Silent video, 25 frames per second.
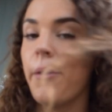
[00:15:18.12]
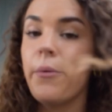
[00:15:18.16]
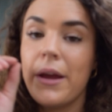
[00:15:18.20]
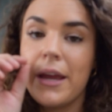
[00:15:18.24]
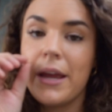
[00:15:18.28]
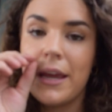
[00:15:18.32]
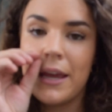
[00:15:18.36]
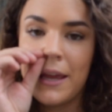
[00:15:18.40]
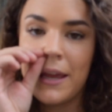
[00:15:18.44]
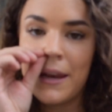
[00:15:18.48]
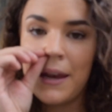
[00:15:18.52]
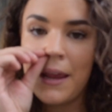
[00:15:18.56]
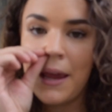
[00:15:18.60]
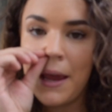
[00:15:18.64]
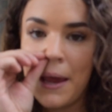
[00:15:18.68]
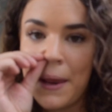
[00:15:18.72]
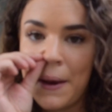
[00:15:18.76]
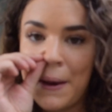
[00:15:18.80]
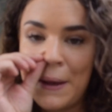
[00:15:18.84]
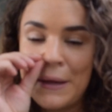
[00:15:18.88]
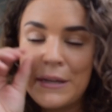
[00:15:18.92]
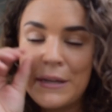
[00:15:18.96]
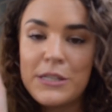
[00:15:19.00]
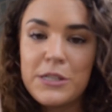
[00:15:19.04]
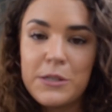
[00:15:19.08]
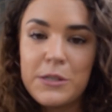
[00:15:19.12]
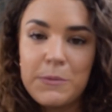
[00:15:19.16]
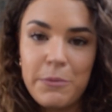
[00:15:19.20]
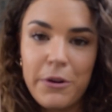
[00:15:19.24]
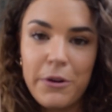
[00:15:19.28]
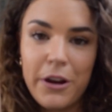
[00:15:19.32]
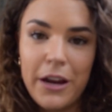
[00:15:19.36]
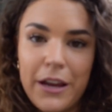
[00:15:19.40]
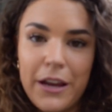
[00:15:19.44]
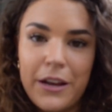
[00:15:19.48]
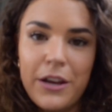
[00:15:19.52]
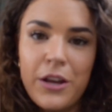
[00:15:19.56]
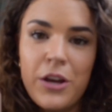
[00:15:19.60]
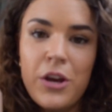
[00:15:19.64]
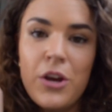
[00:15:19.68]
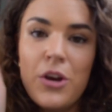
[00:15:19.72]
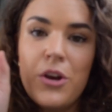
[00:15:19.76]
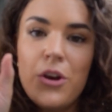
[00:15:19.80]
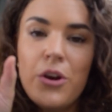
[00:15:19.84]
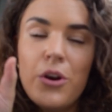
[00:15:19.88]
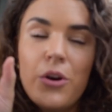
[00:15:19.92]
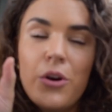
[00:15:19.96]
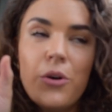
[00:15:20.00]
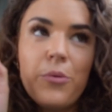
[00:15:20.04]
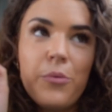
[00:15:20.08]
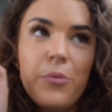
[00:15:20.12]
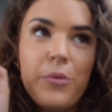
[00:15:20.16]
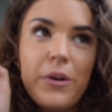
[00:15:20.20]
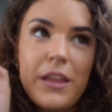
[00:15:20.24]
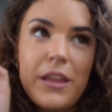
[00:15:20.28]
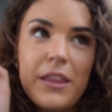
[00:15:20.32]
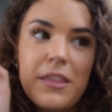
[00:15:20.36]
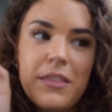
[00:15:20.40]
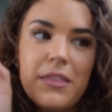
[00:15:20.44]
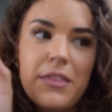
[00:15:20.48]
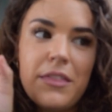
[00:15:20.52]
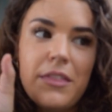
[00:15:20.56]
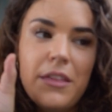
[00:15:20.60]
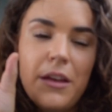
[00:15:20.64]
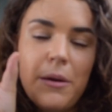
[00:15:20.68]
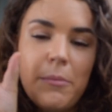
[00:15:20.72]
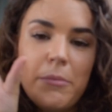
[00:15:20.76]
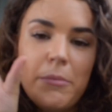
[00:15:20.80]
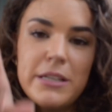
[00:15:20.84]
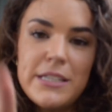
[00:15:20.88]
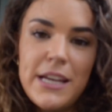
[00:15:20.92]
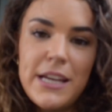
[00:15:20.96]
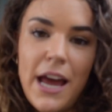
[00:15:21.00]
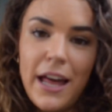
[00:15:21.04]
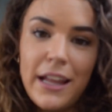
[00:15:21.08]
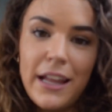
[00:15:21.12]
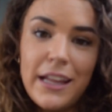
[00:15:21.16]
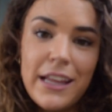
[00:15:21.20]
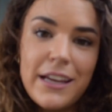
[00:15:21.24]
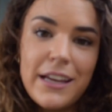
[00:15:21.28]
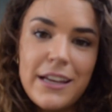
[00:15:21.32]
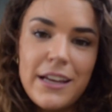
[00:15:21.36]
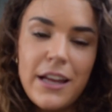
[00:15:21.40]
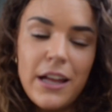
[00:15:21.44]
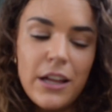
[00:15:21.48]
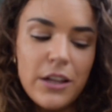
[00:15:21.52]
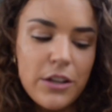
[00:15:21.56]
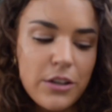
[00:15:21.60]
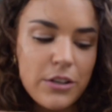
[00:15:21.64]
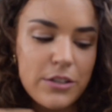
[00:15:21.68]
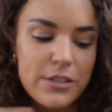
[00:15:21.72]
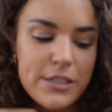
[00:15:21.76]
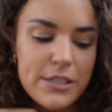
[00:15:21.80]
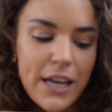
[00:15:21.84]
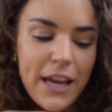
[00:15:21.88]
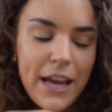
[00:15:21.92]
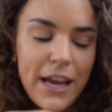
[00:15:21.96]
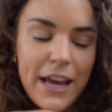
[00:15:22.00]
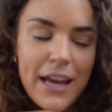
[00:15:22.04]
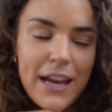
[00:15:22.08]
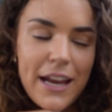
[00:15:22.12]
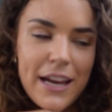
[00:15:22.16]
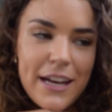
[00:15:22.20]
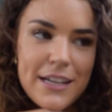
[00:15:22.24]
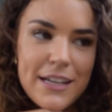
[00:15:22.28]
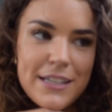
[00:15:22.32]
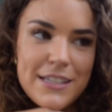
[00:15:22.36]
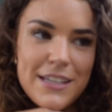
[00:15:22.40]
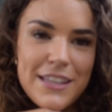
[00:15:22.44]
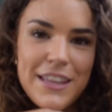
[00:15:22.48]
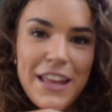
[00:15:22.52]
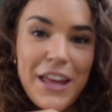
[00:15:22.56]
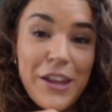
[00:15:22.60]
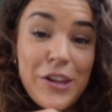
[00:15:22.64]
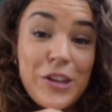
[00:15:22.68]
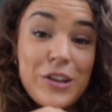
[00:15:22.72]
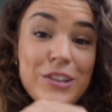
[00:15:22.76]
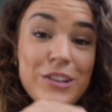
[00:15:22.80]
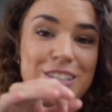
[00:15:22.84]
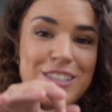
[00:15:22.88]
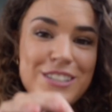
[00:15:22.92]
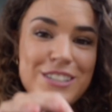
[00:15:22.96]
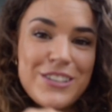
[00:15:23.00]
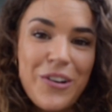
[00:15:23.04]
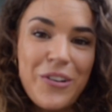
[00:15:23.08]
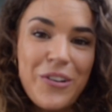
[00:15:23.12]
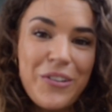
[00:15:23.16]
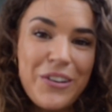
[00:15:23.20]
went in and I sprayed with the metallic colors and they look so